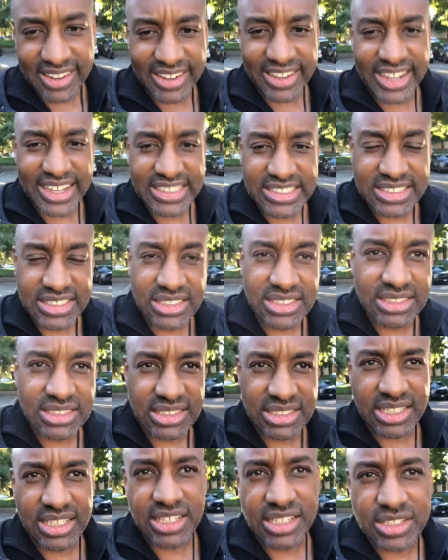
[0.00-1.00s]
Hey guys,
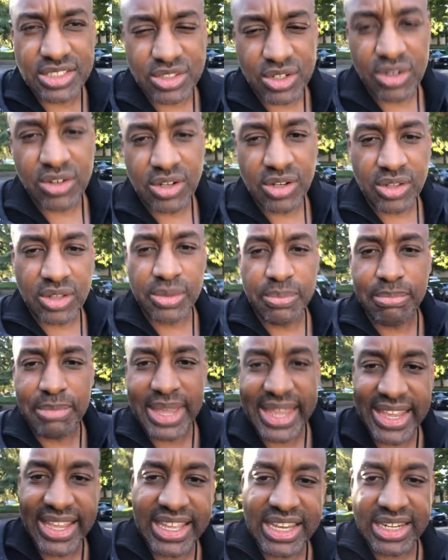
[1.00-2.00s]
it is Earl
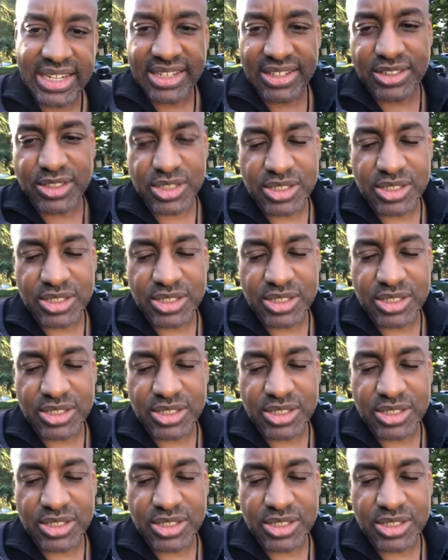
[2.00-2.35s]
Mann